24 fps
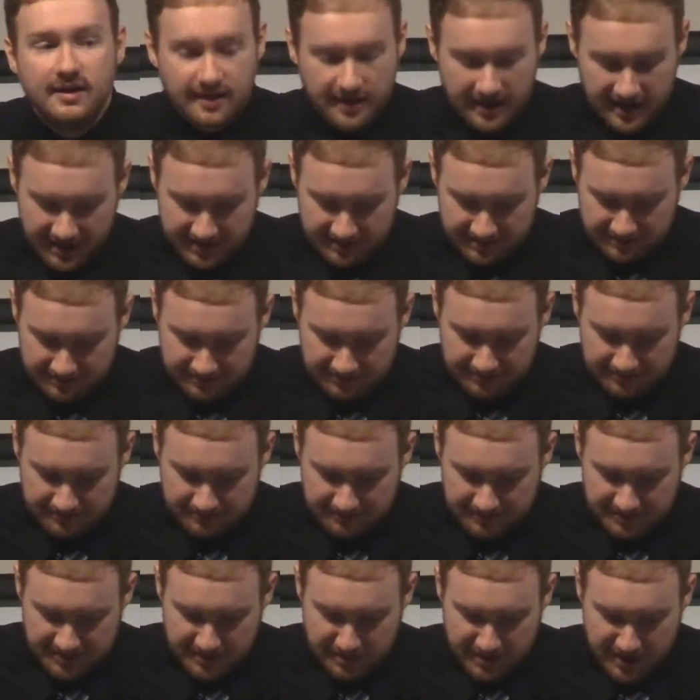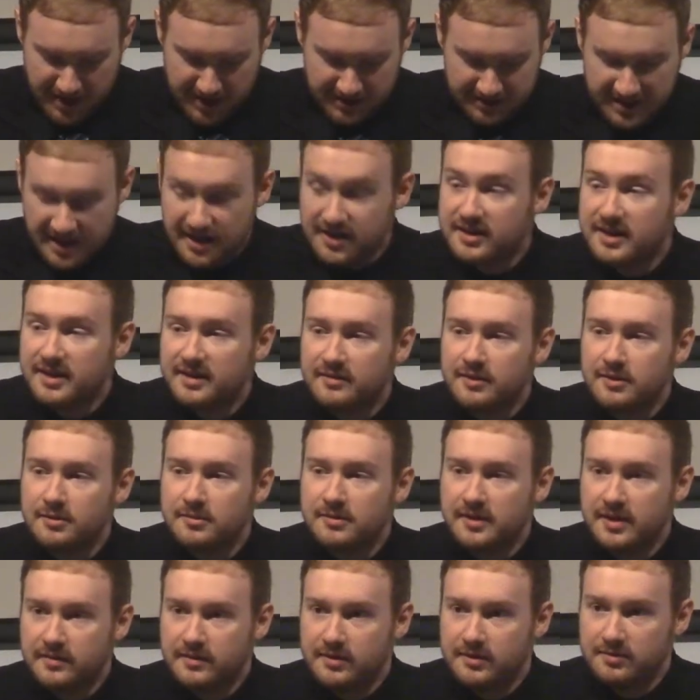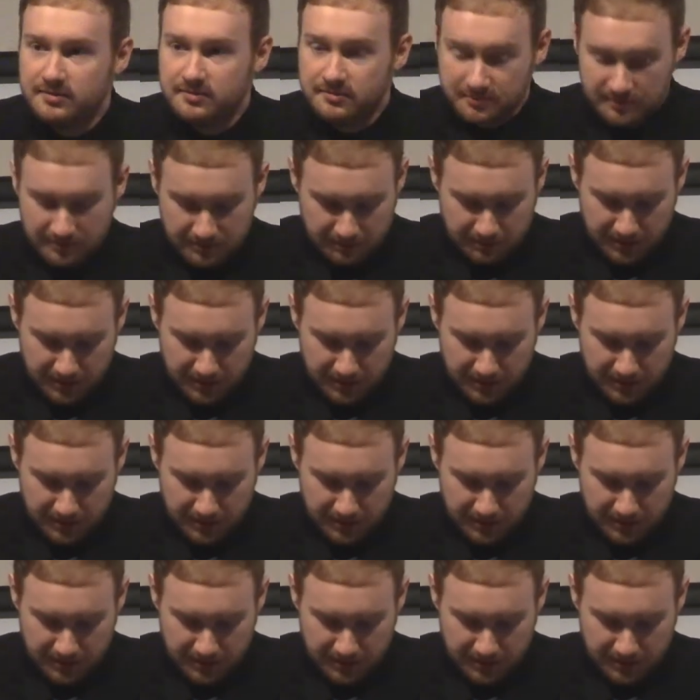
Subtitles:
I, to be honest, hadn't ever even